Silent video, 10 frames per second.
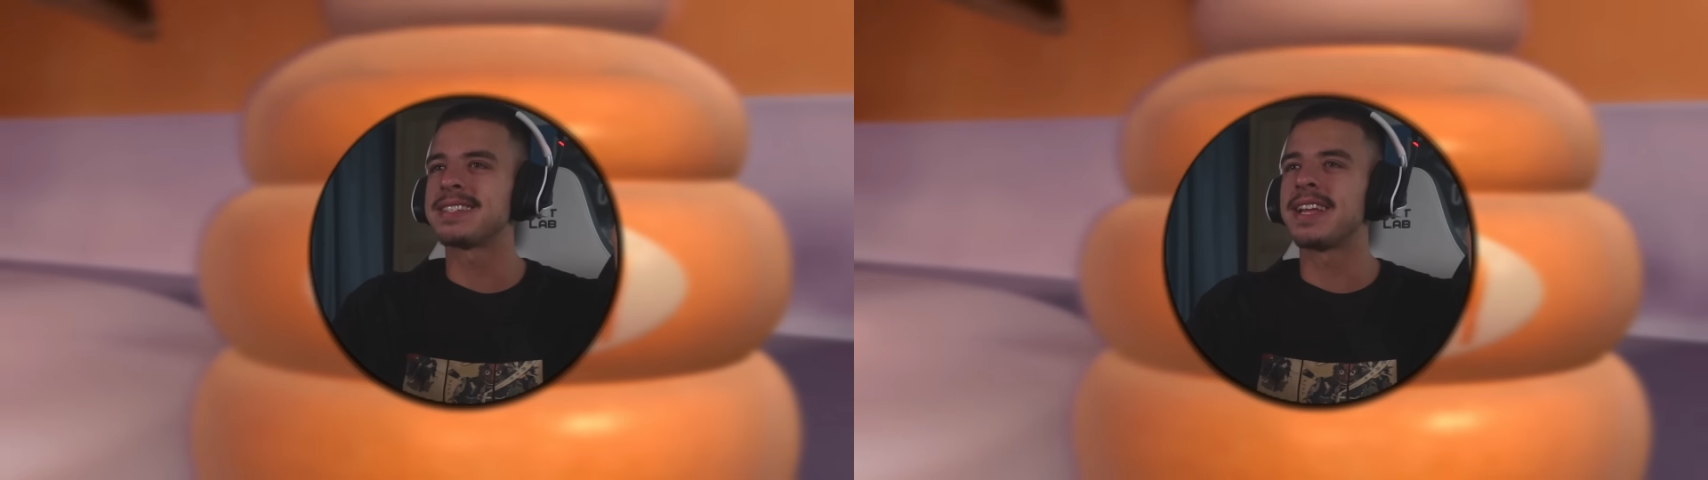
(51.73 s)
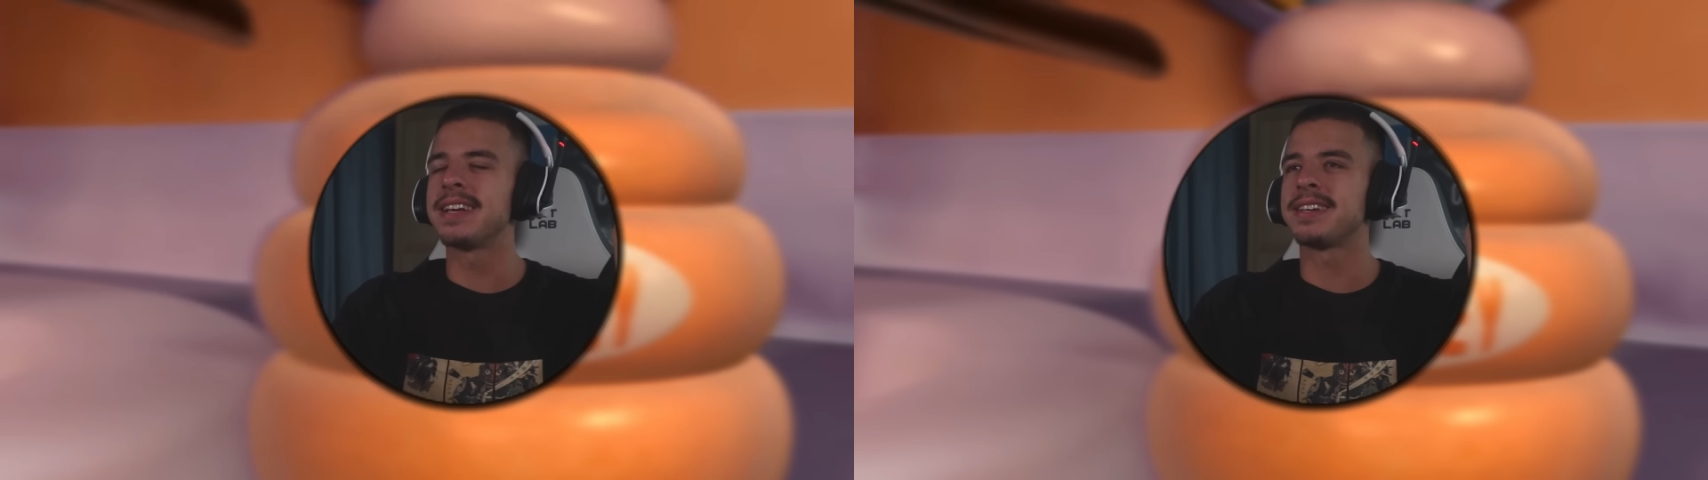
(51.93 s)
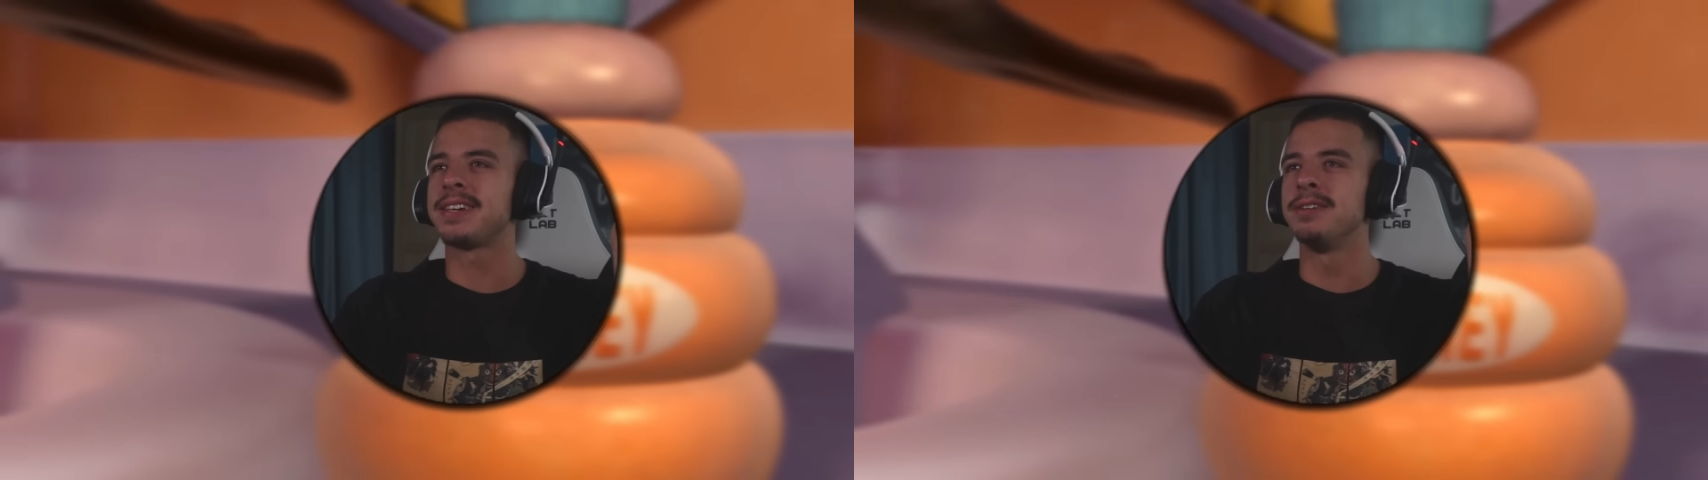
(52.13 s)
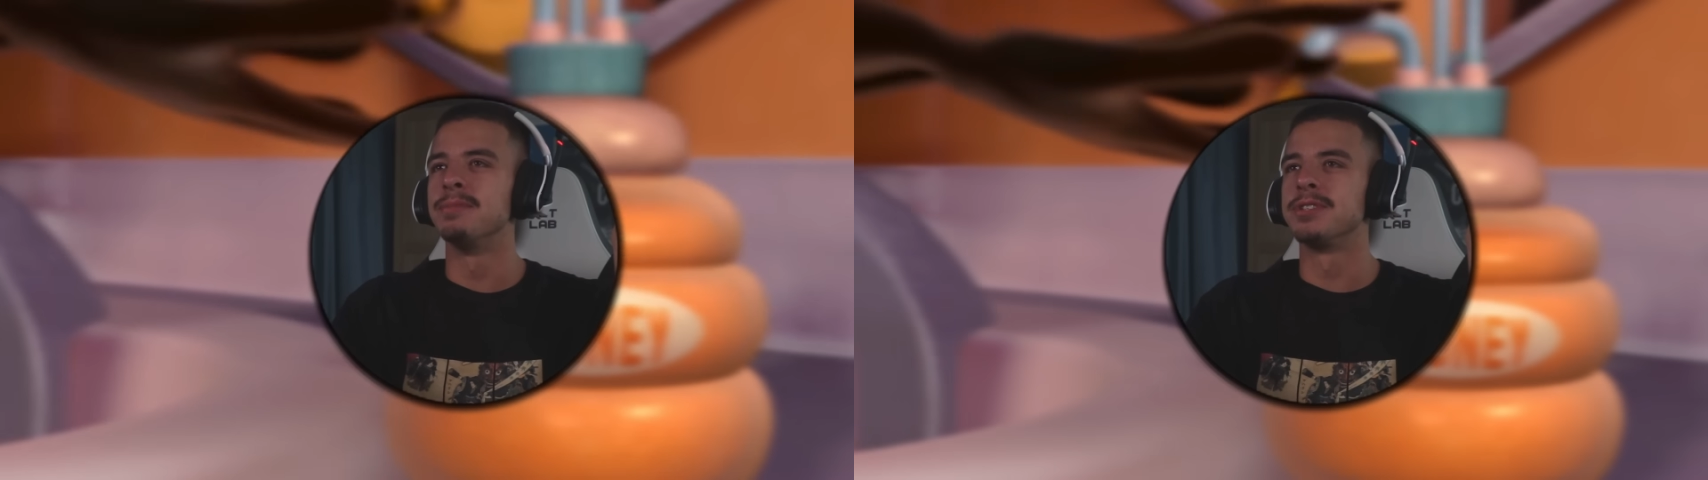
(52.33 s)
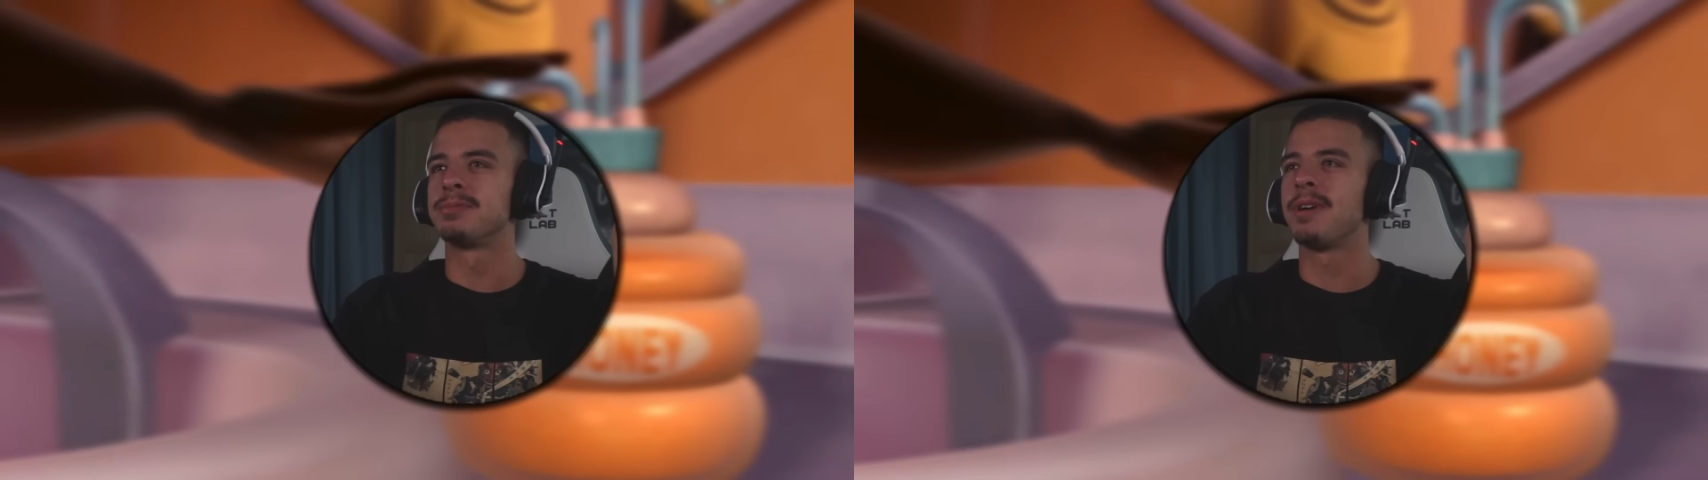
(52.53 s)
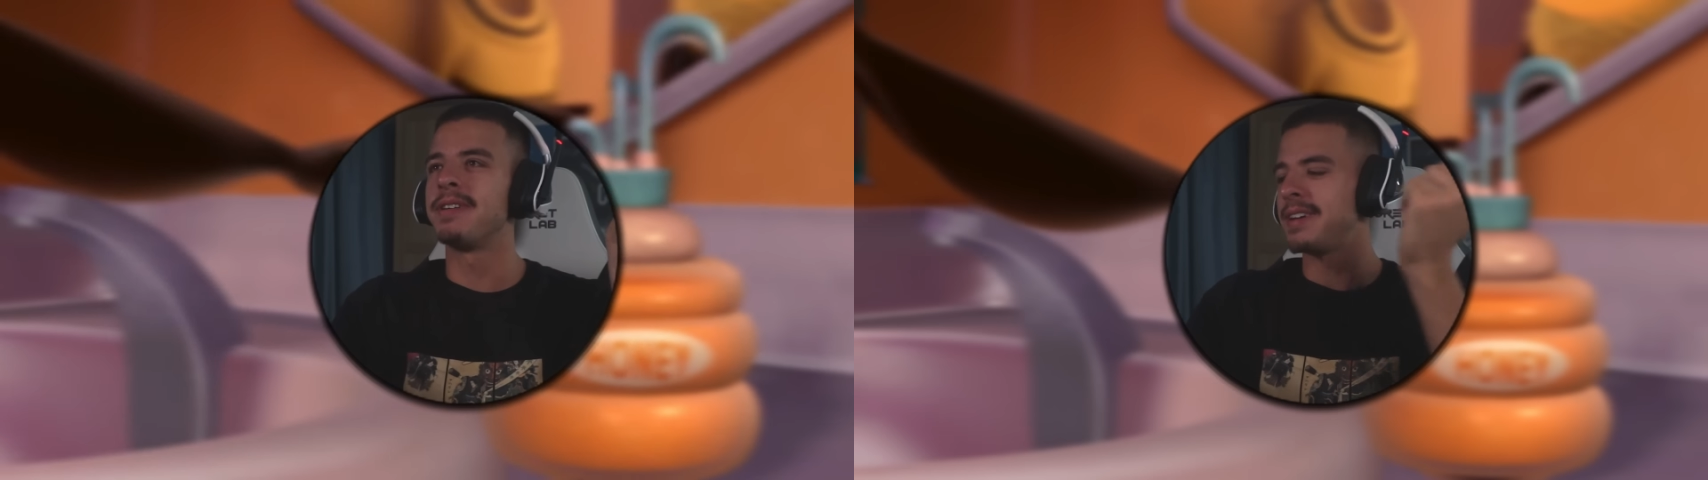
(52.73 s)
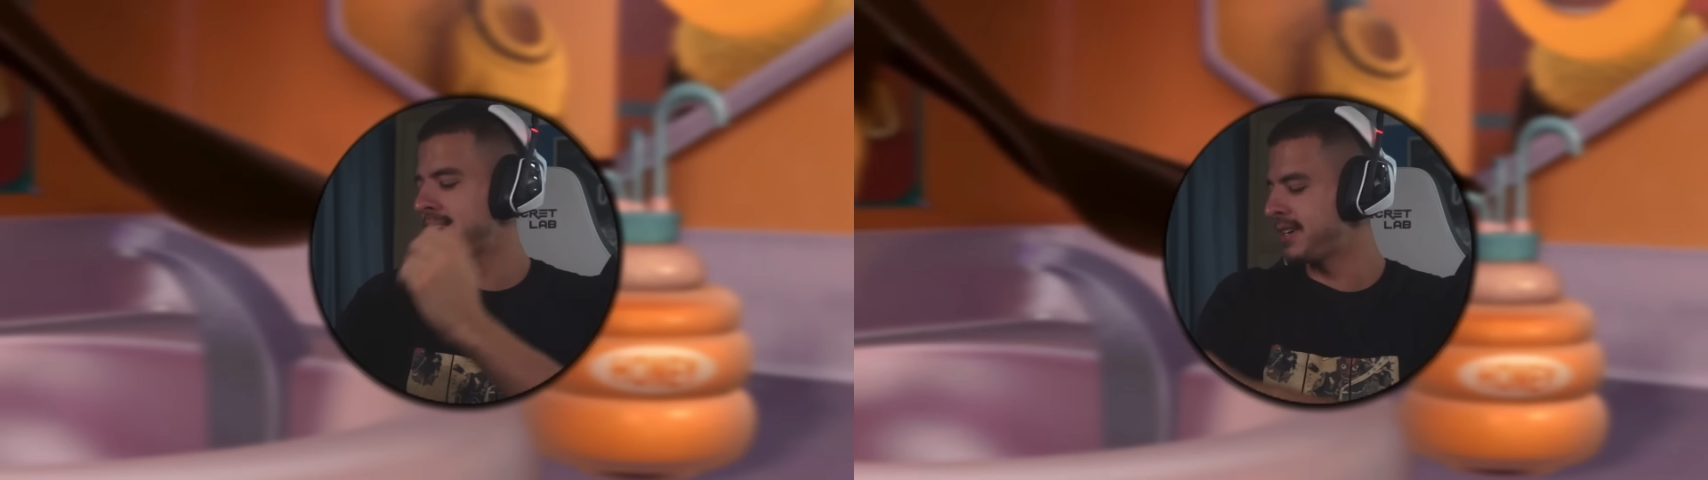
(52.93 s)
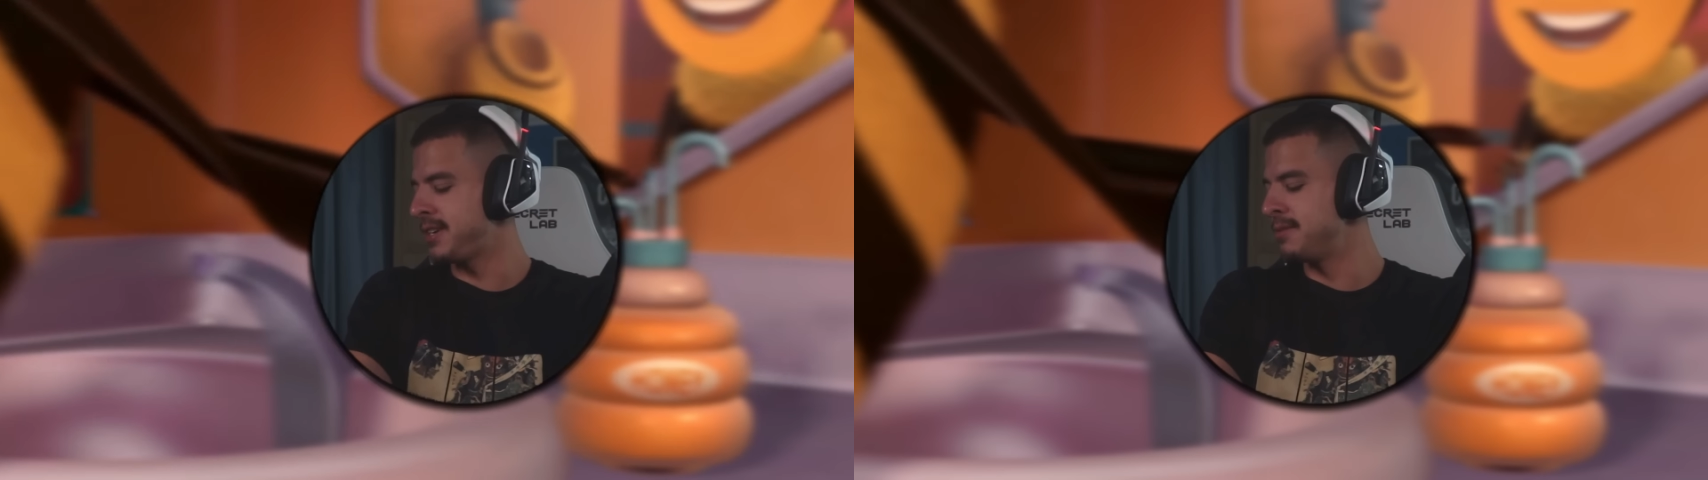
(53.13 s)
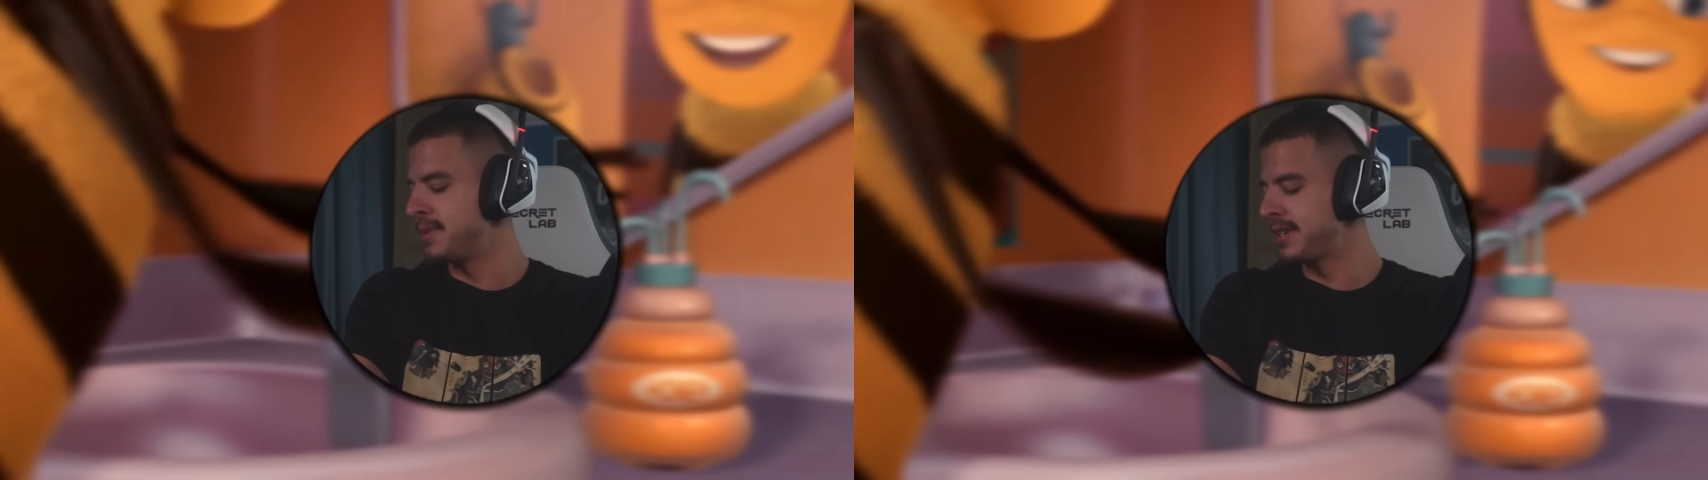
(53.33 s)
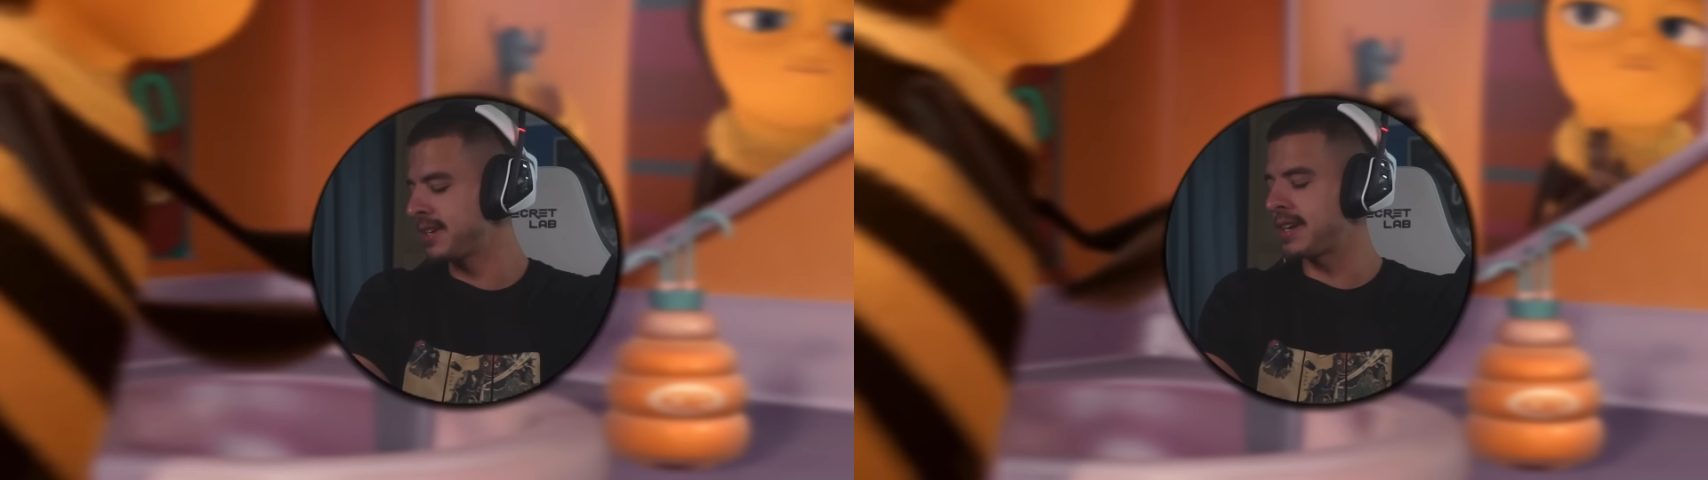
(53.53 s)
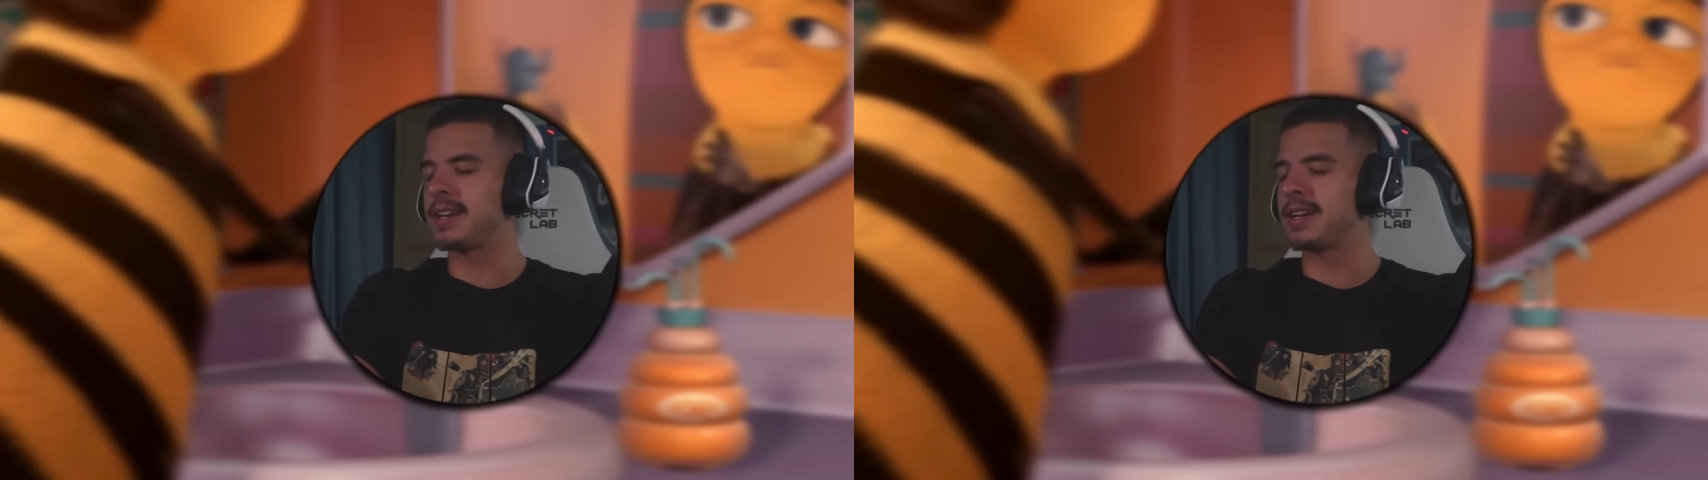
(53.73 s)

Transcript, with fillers: that's like humans wearing human